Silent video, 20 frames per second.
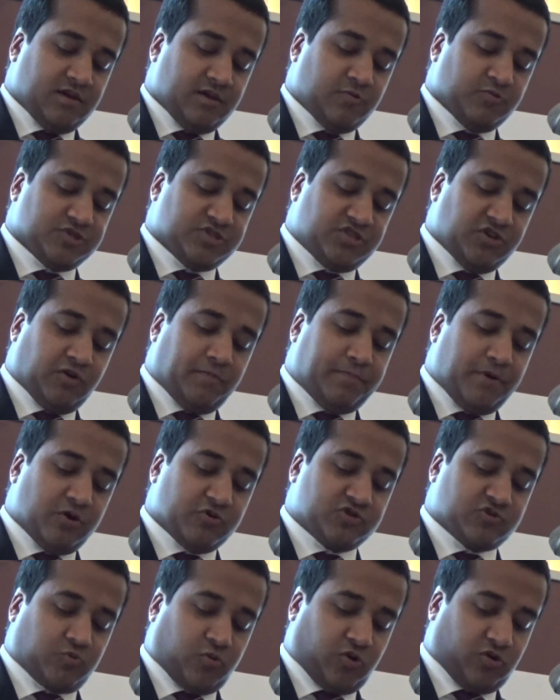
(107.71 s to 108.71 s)
It was still
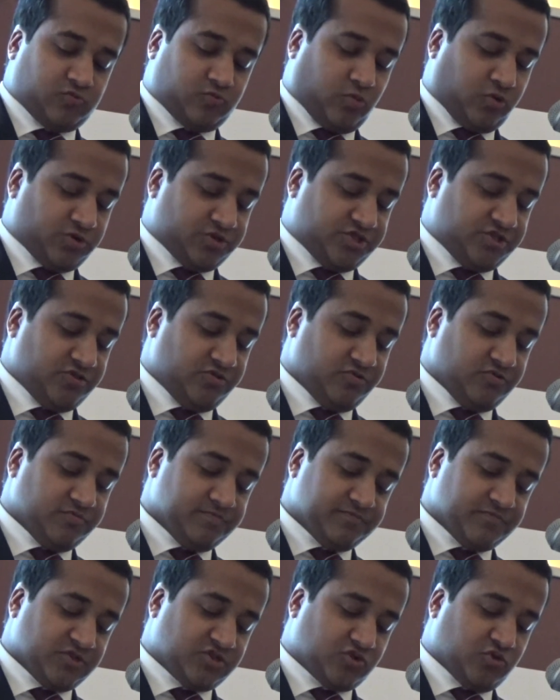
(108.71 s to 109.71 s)
post-World War
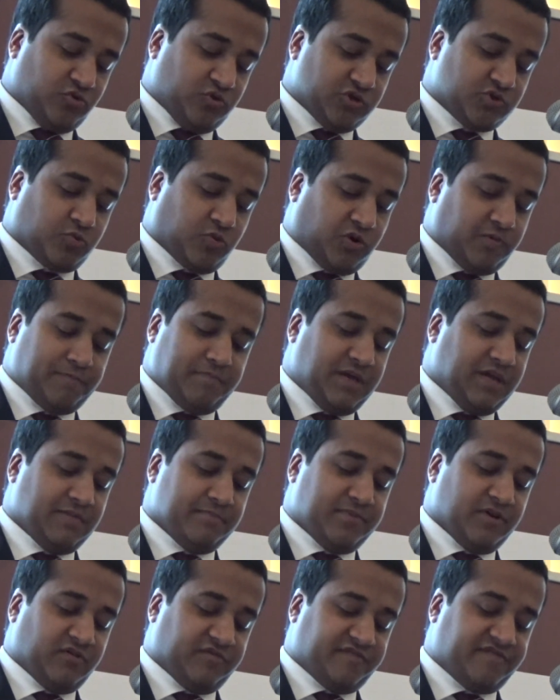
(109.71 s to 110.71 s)
II, and schools weren't
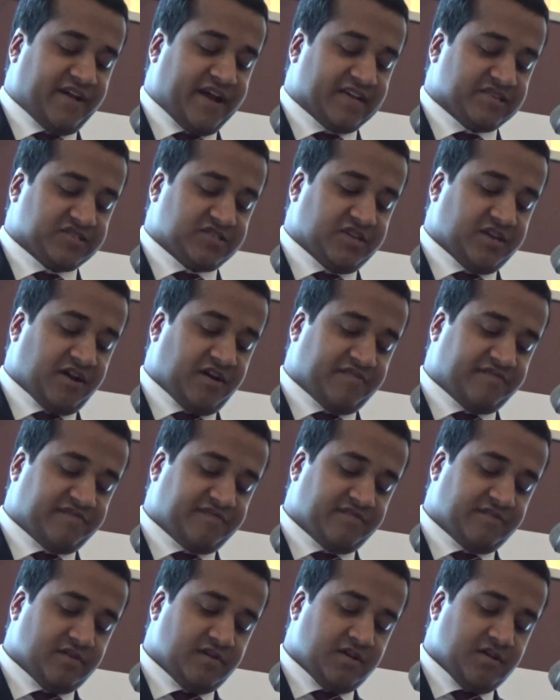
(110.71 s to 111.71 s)
being built fast
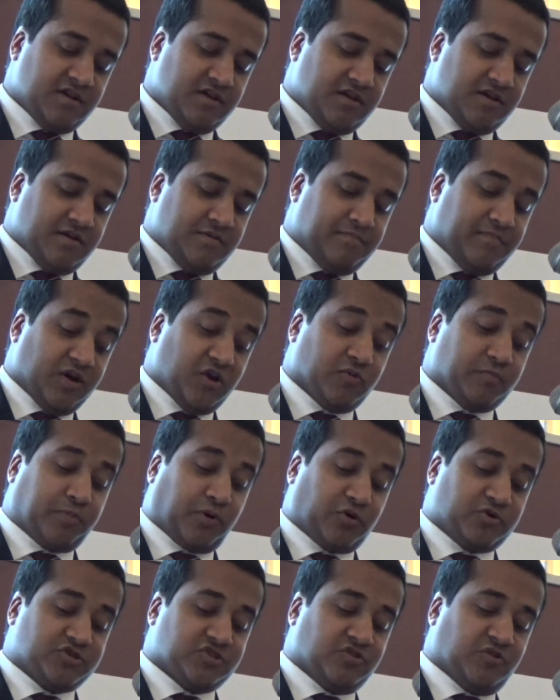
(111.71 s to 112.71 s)
enough. My
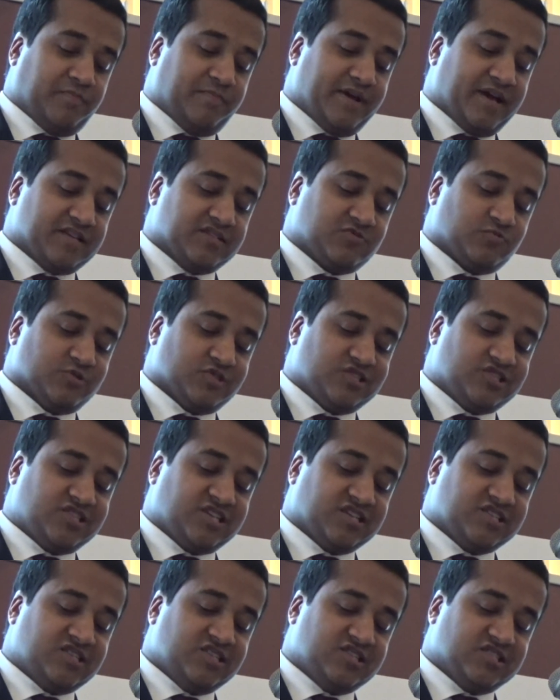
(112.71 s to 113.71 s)
own personal best was
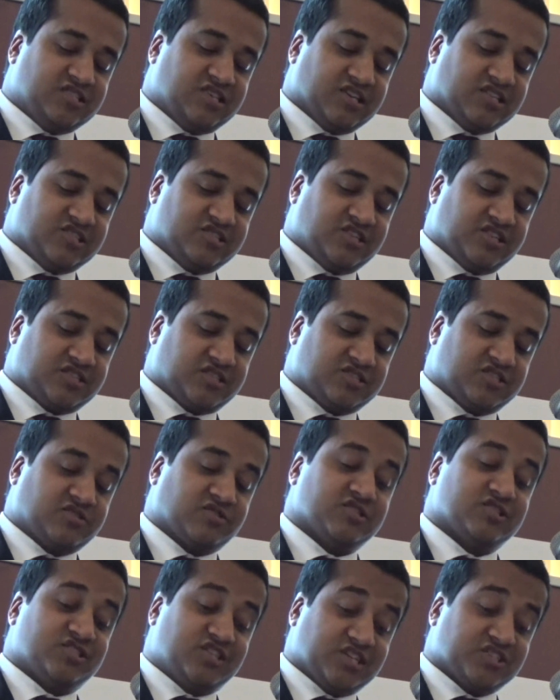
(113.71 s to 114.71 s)

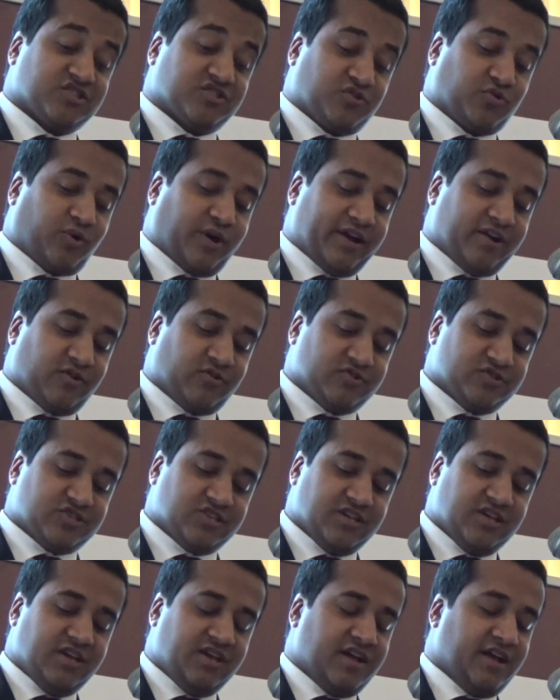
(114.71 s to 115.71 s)
66 sixth
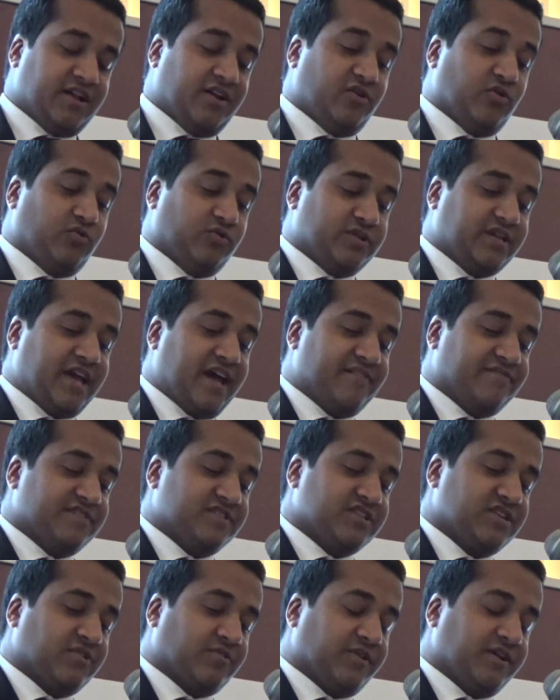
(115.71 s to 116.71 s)
graders in an old
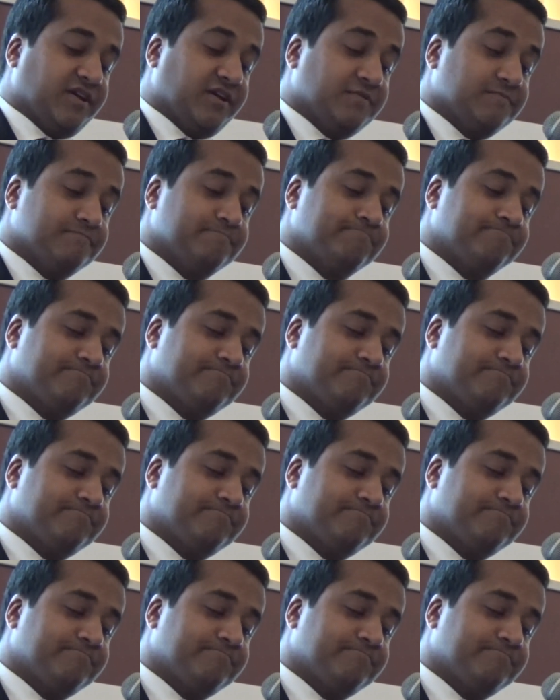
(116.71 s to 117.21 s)
cafeteria.